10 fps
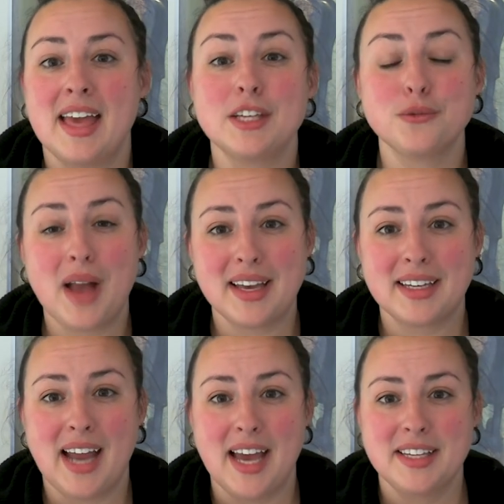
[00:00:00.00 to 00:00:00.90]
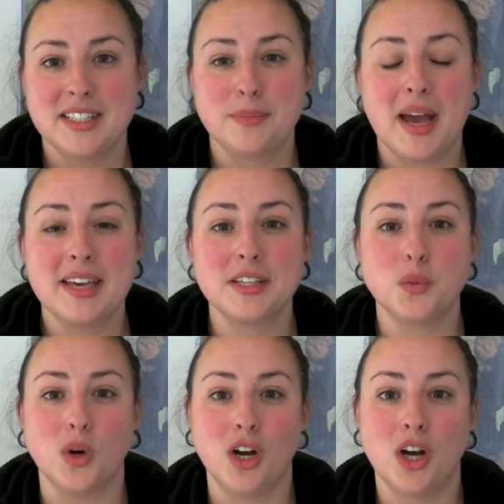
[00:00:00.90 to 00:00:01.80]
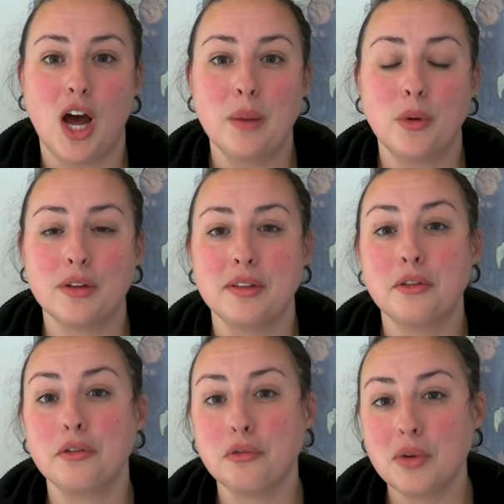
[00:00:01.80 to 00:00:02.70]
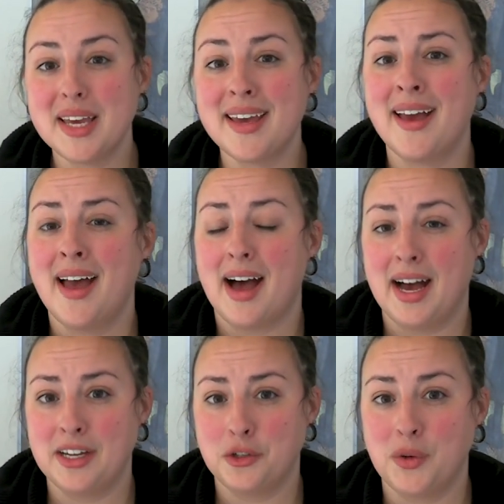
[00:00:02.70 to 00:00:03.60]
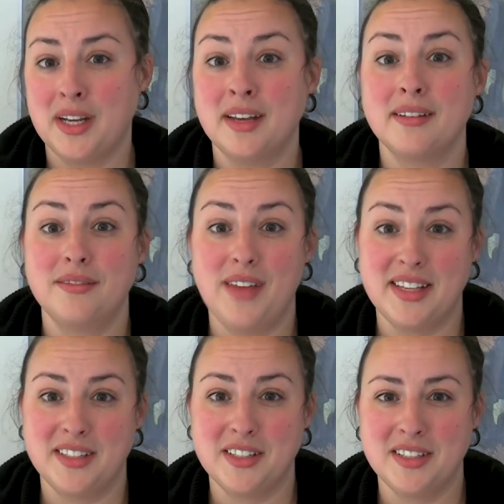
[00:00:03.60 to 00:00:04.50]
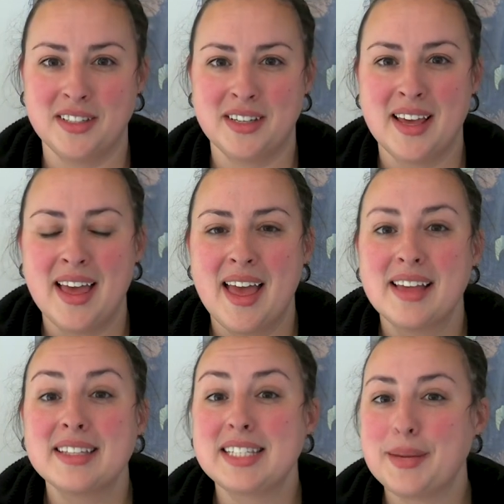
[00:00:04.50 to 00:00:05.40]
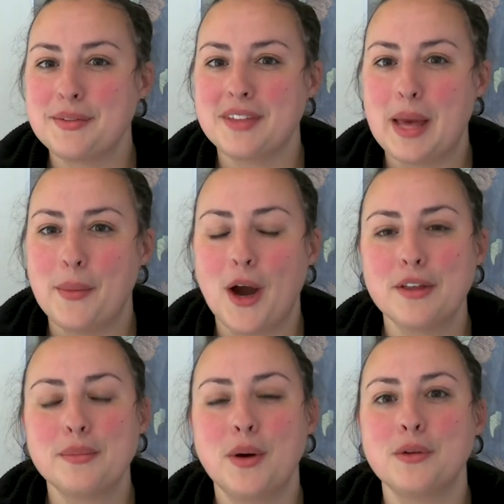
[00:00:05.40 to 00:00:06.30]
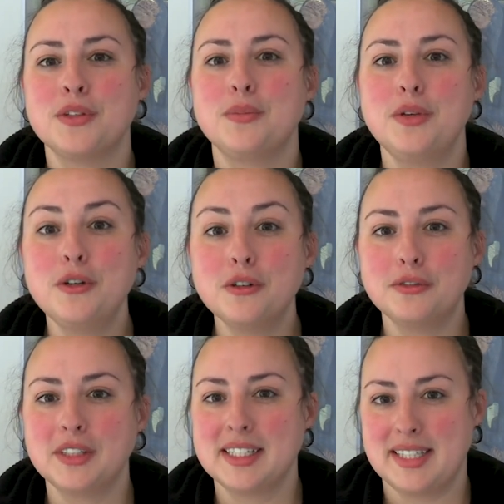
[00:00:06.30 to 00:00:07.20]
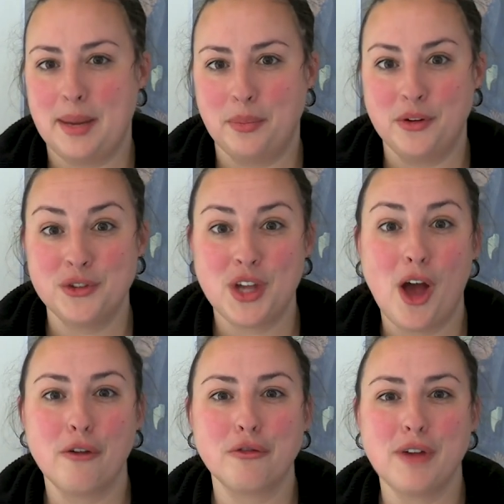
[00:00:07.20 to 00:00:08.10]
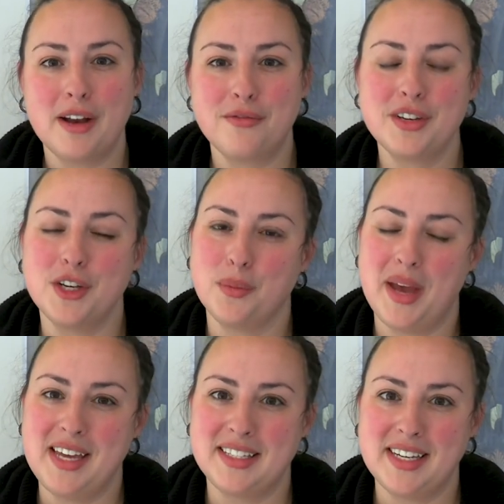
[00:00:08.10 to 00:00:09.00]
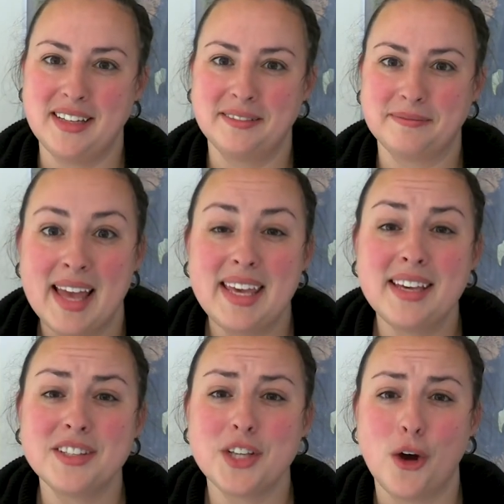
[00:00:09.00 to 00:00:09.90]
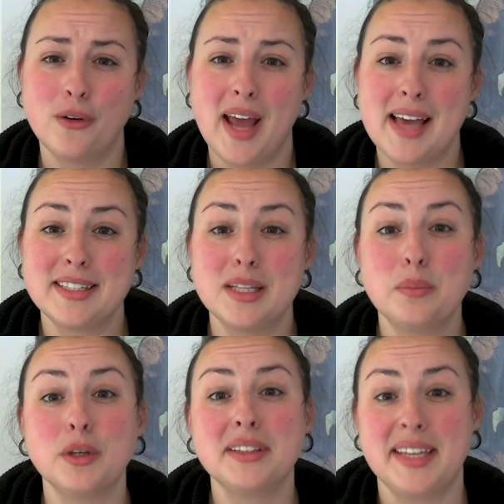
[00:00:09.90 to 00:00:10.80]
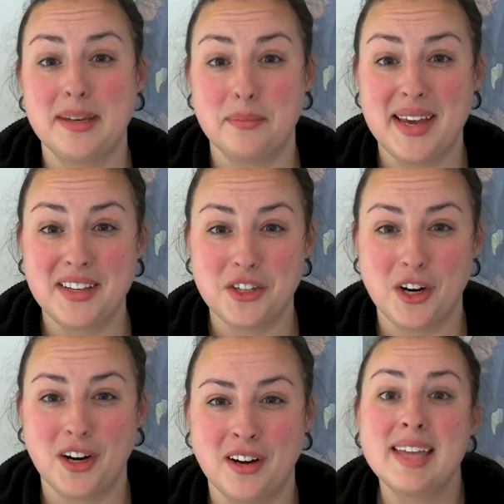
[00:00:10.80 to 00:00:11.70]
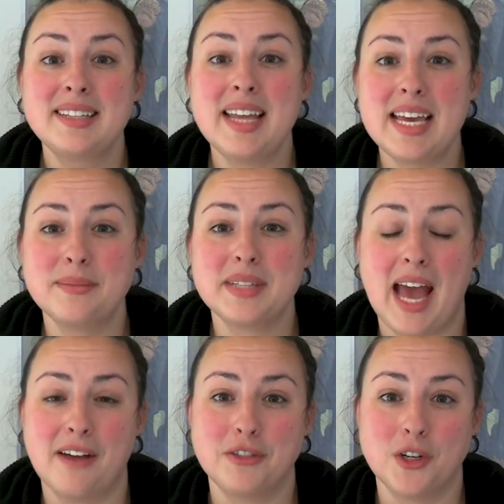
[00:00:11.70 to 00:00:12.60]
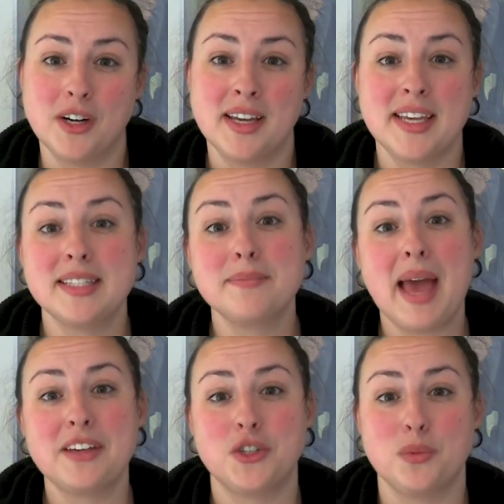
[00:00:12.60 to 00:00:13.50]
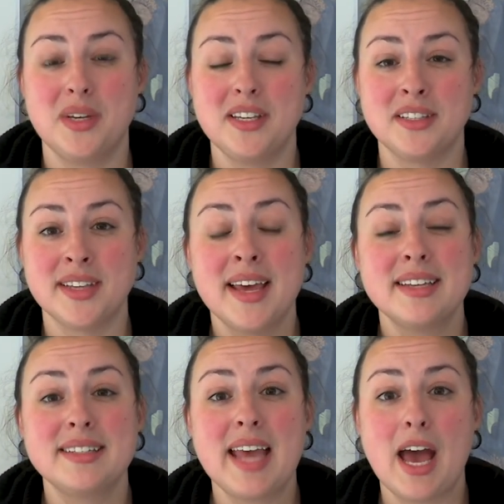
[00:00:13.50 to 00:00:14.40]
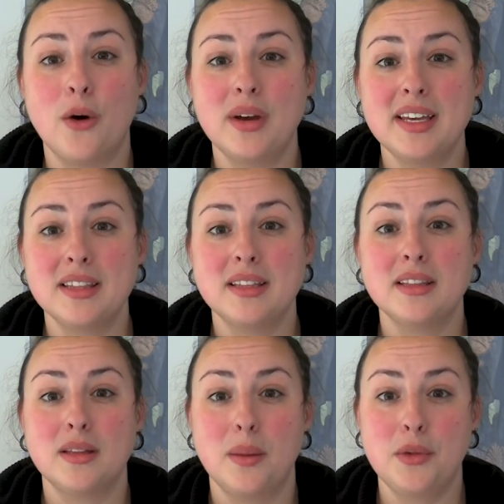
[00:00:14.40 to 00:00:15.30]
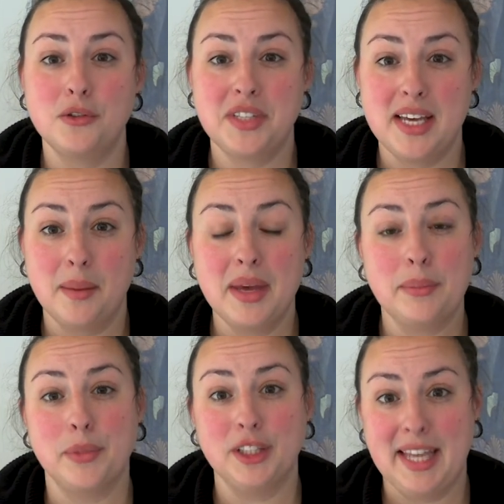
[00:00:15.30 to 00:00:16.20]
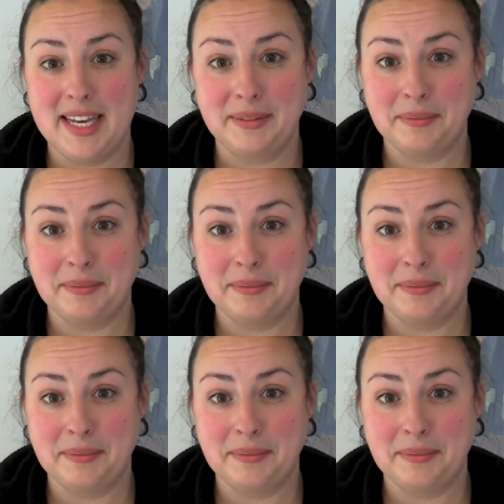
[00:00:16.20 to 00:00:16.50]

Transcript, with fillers: is recognized by his work on more than 300 vessels. Some of them are the most beautiful examples of red figure painting. He is known as the Berlin painter, named after his masterpiece, now in a museum in Berlin.